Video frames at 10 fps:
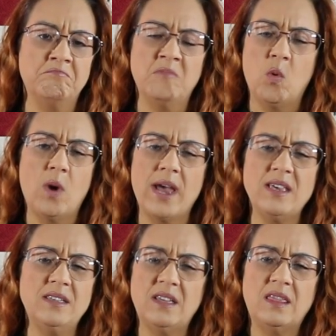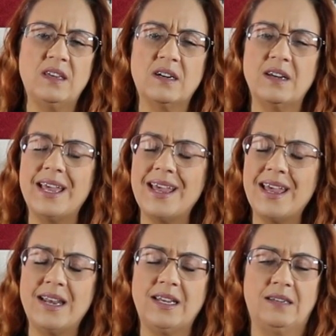Why isn't there
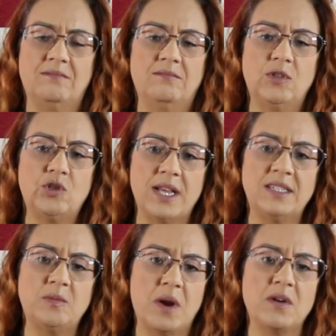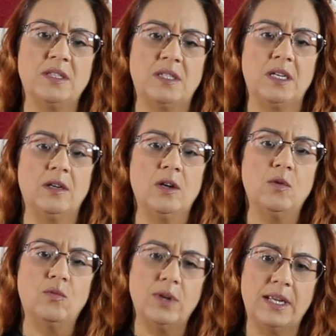any transparency
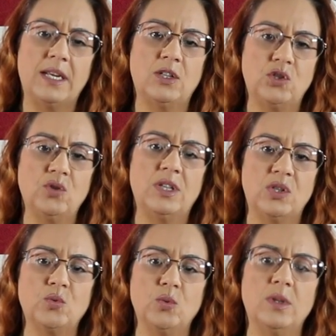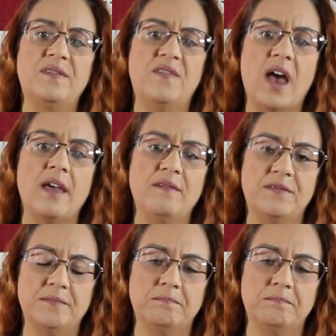related to this Rule of Five?